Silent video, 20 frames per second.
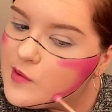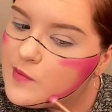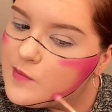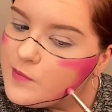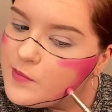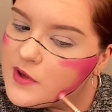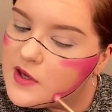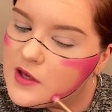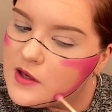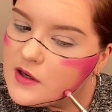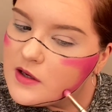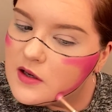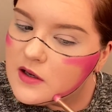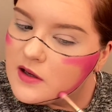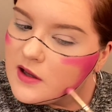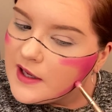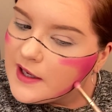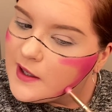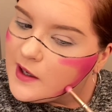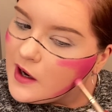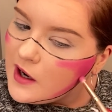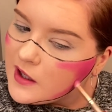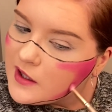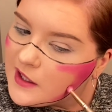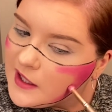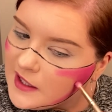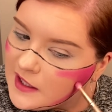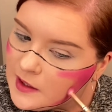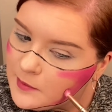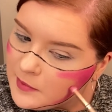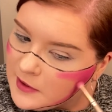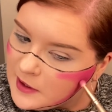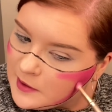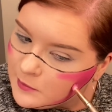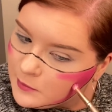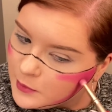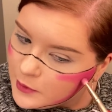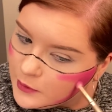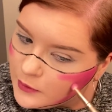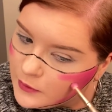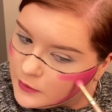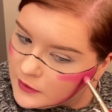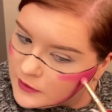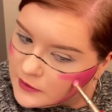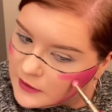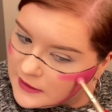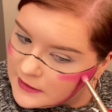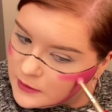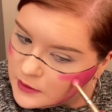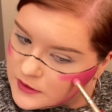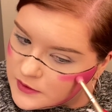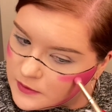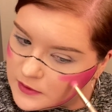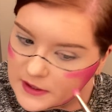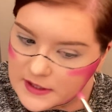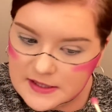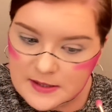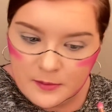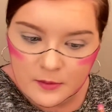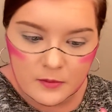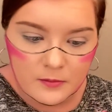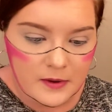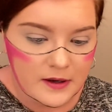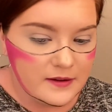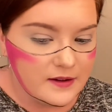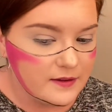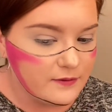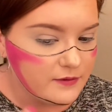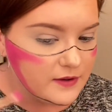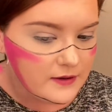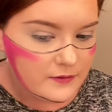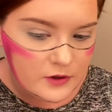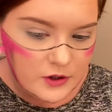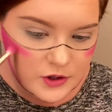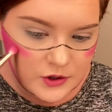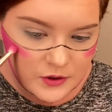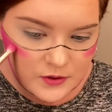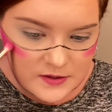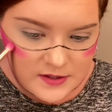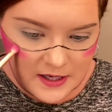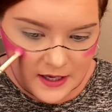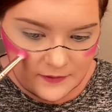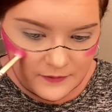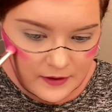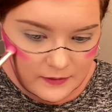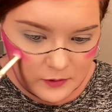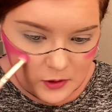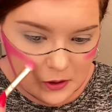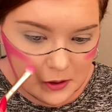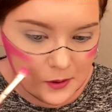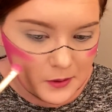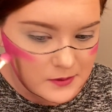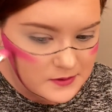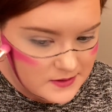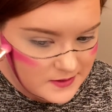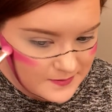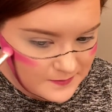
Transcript: pink, like cotton candy pink and blue, and like those were like some of my like favorite shoes that I've ever owned.